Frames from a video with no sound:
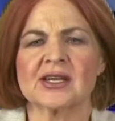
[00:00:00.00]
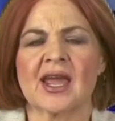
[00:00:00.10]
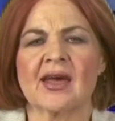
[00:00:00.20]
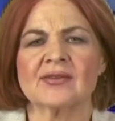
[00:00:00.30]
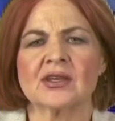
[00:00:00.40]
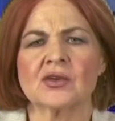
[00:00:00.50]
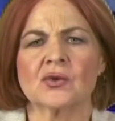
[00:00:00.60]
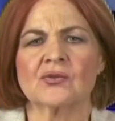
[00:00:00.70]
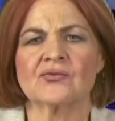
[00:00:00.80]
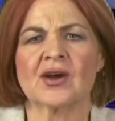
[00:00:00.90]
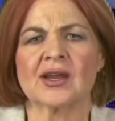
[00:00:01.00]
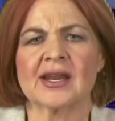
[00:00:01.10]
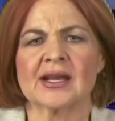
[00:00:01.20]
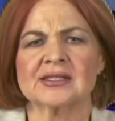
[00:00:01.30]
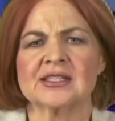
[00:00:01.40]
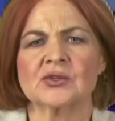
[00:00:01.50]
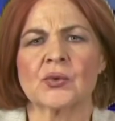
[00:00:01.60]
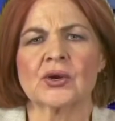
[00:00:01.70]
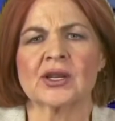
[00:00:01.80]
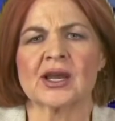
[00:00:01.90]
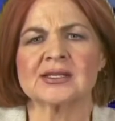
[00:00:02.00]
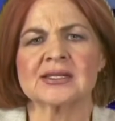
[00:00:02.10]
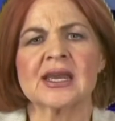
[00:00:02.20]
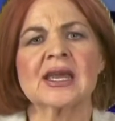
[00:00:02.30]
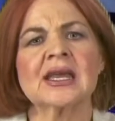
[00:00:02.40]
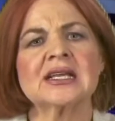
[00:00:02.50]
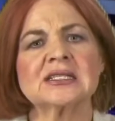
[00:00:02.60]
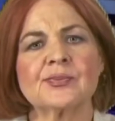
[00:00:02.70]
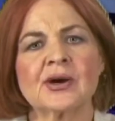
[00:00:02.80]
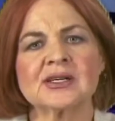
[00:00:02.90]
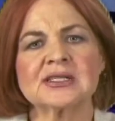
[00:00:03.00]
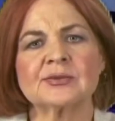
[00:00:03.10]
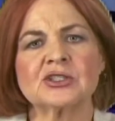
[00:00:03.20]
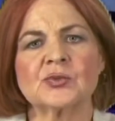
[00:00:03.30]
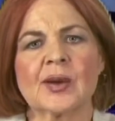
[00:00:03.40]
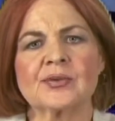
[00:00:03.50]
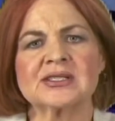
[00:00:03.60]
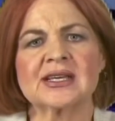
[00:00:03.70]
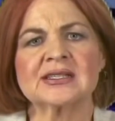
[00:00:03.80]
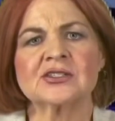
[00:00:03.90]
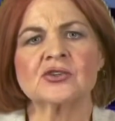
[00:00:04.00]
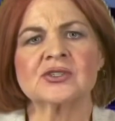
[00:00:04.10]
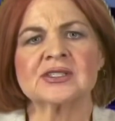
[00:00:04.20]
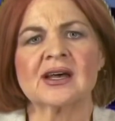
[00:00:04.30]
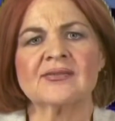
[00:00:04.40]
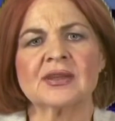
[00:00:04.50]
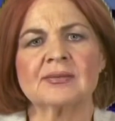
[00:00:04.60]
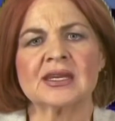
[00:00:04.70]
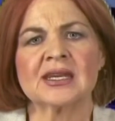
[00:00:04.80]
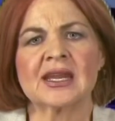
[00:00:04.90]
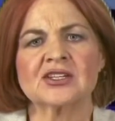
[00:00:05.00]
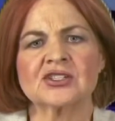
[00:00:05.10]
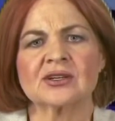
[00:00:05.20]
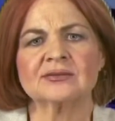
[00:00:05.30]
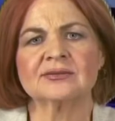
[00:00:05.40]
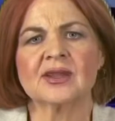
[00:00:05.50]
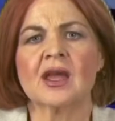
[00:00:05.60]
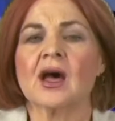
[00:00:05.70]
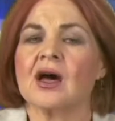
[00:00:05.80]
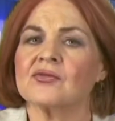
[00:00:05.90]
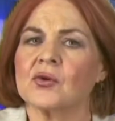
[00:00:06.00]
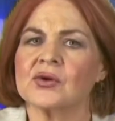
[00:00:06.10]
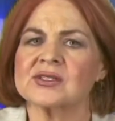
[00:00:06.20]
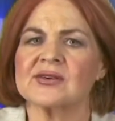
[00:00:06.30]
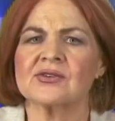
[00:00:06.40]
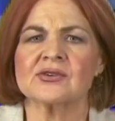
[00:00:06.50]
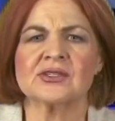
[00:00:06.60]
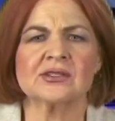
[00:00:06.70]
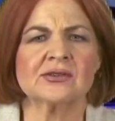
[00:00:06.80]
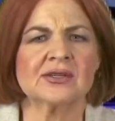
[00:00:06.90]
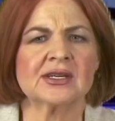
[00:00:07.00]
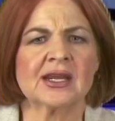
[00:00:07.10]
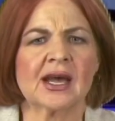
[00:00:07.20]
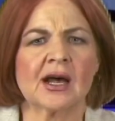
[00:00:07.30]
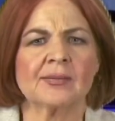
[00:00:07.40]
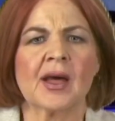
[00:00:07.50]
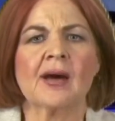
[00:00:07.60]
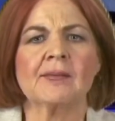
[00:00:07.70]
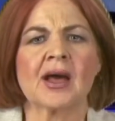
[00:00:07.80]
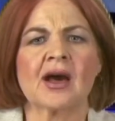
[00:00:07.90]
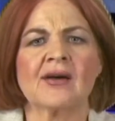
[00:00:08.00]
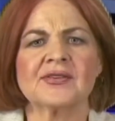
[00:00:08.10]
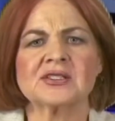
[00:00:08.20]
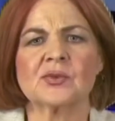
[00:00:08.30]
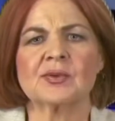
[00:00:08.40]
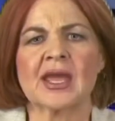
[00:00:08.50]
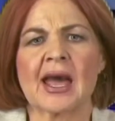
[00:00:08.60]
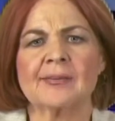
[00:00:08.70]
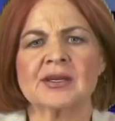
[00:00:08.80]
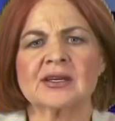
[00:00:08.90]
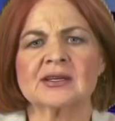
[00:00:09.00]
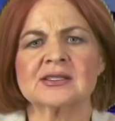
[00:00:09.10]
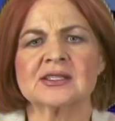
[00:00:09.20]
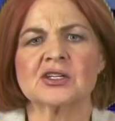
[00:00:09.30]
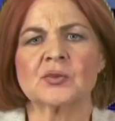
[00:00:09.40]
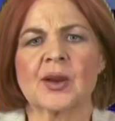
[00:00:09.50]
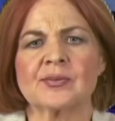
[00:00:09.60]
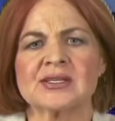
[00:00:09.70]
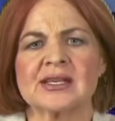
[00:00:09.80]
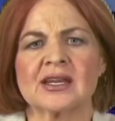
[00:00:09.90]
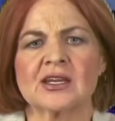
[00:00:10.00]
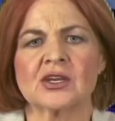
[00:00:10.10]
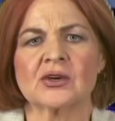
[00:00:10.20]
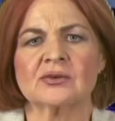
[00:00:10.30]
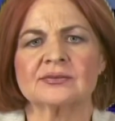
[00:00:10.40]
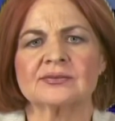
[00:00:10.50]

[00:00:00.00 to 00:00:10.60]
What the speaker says: and having your finances organized, it's possible to represent yourself in mediation. Of course, if you do need help, my office would be happy to consider representing you.